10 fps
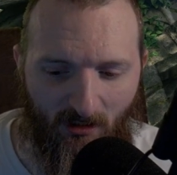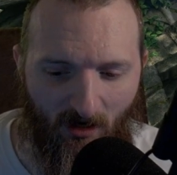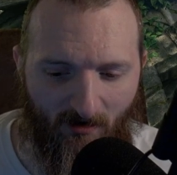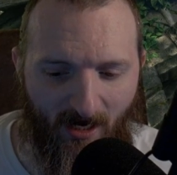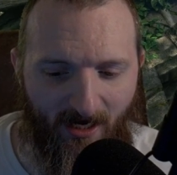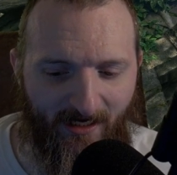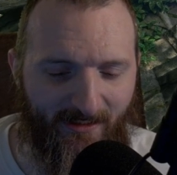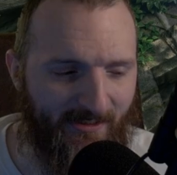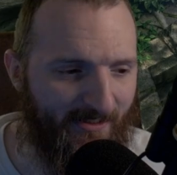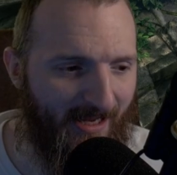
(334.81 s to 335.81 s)
Okay, and
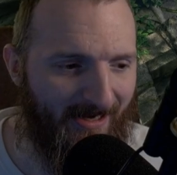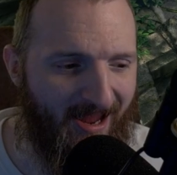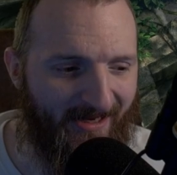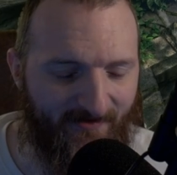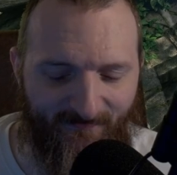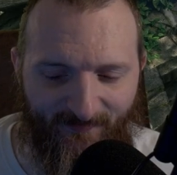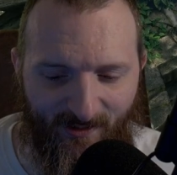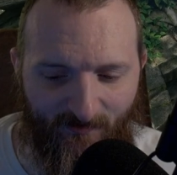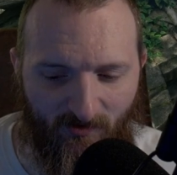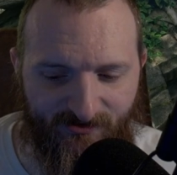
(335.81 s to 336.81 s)
then I got
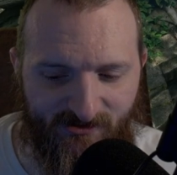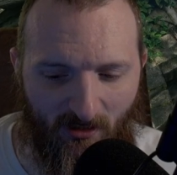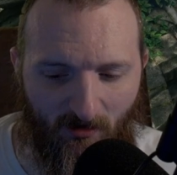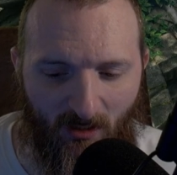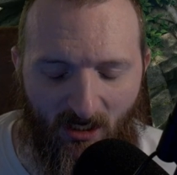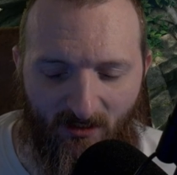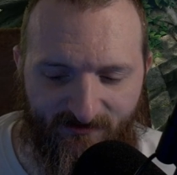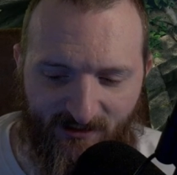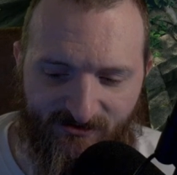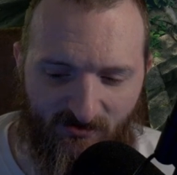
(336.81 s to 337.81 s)
Enfeeble. So
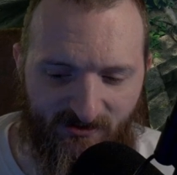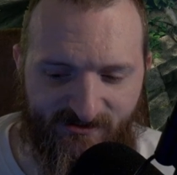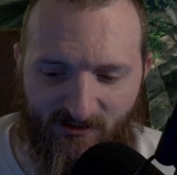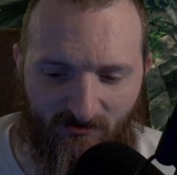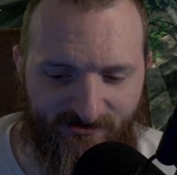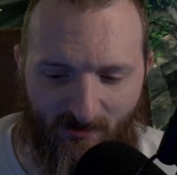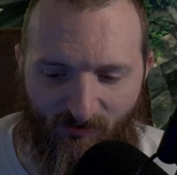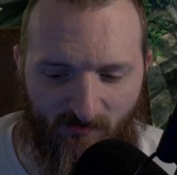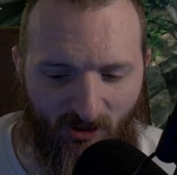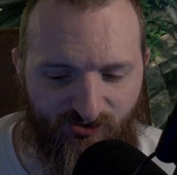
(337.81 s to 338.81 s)
these are the skills I
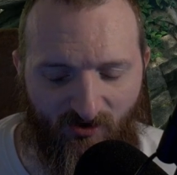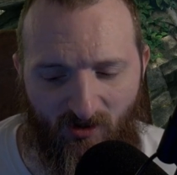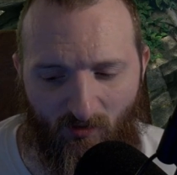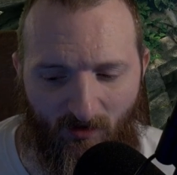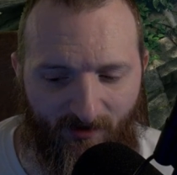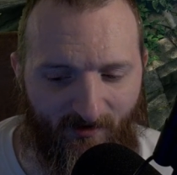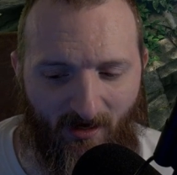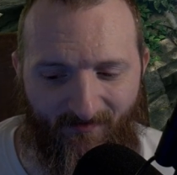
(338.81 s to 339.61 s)
pretty much run with.